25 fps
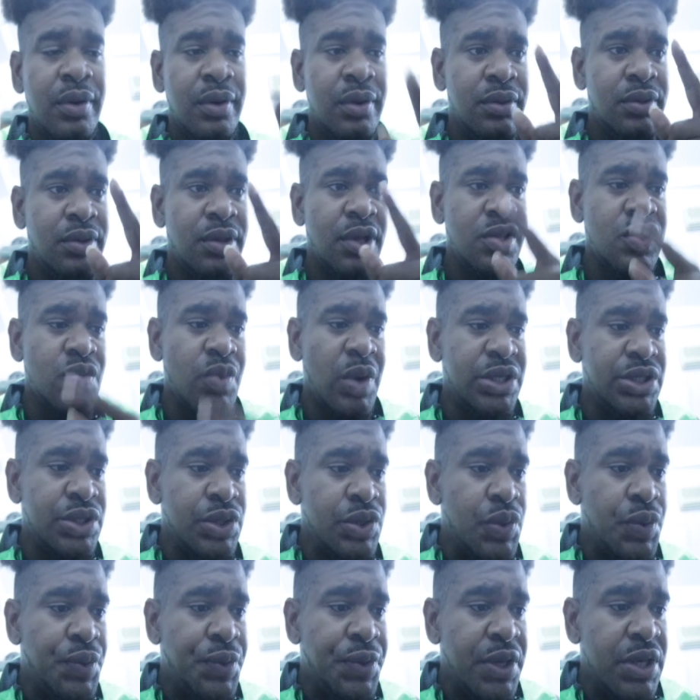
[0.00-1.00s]
doesn't want to
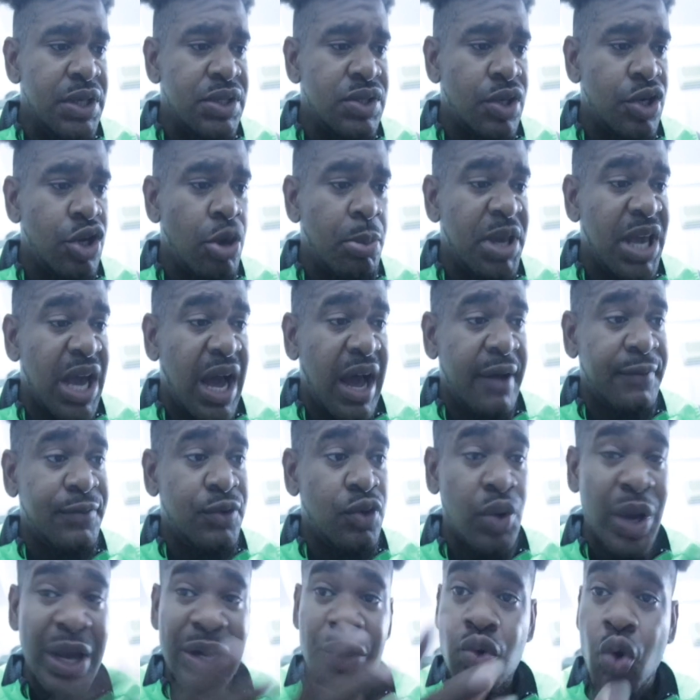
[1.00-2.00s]
do things on your
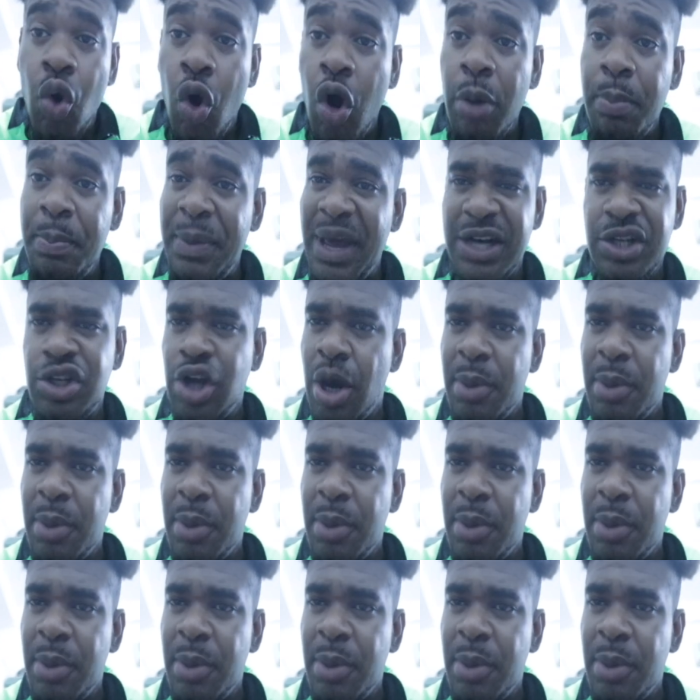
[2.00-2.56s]
behalf. You get gold medal.